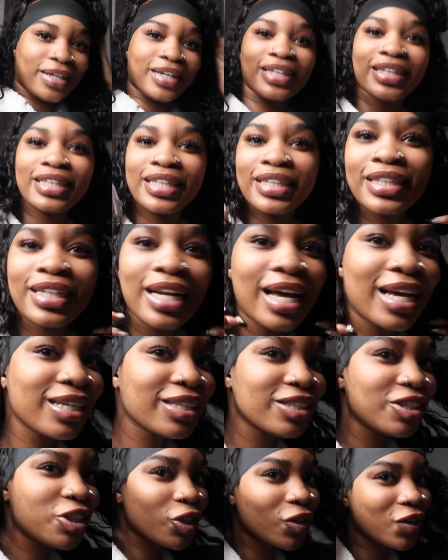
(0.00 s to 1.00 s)
and
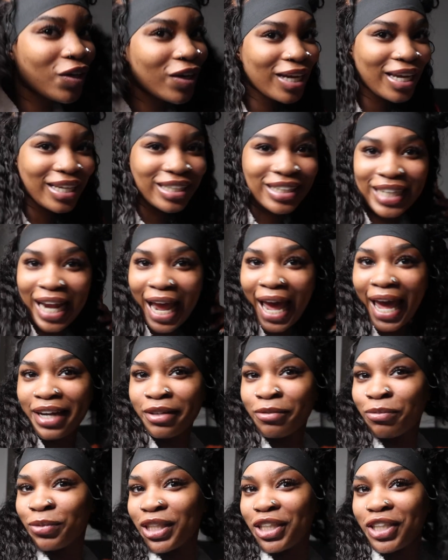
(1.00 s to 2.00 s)
i enjoyed
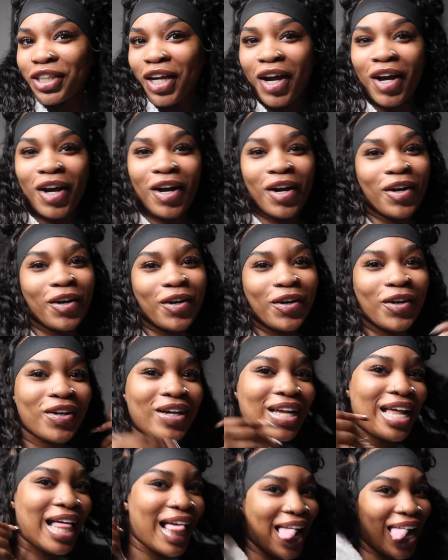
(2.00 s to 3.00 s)
chatting with
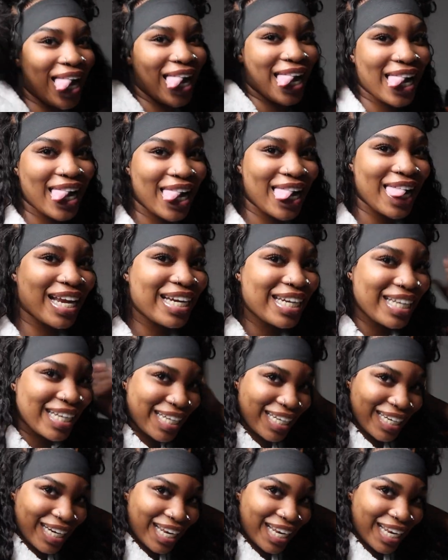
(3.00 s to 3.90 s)
y'all i did